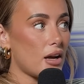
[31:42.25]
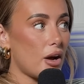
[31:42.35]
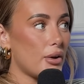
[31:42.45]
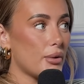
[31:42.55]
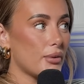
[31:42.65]

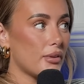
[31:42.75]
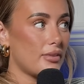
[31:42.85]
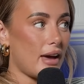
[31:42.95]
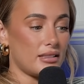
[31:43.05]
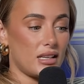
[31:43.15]
So
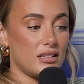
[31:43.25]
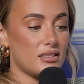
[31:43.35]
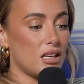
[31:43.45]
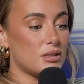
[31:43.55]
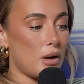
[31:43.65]
that's going to
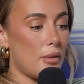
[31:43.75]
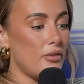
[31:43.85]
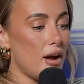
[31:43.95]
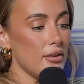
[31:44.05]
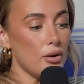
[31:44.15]
start to become very